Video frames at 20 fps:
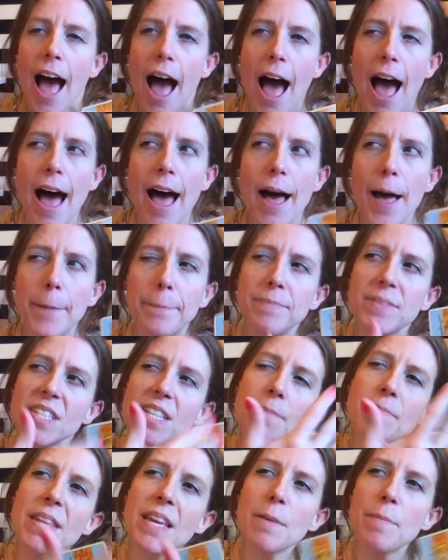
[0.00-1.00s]

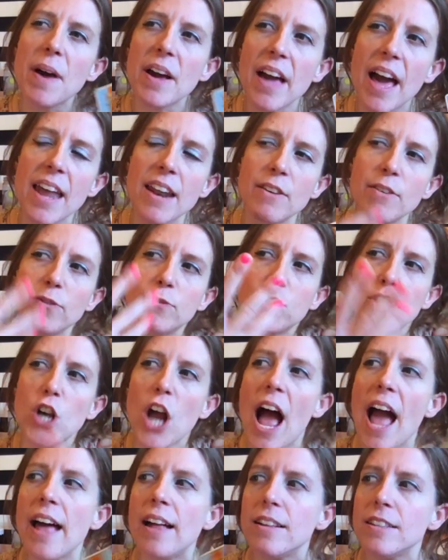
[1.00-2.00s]
something about kind of
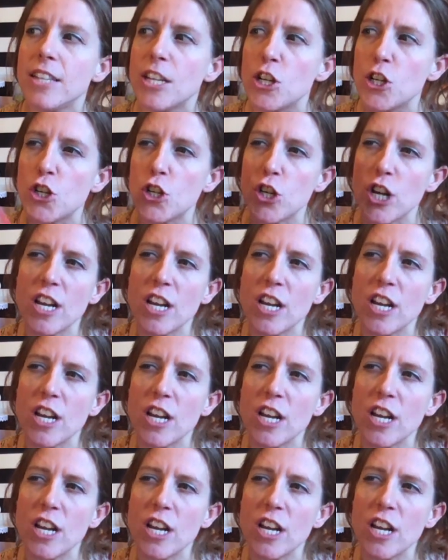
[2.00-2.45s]
childish,